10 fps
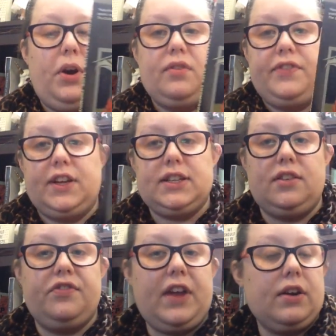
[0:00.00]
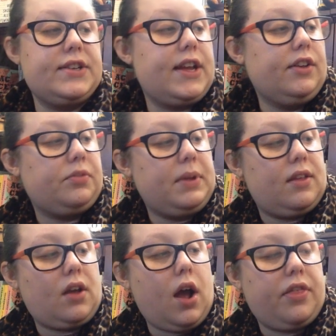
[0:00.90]
perfect, it's fairy tales
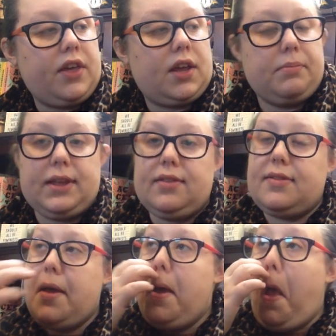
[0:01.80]
meets gothic meets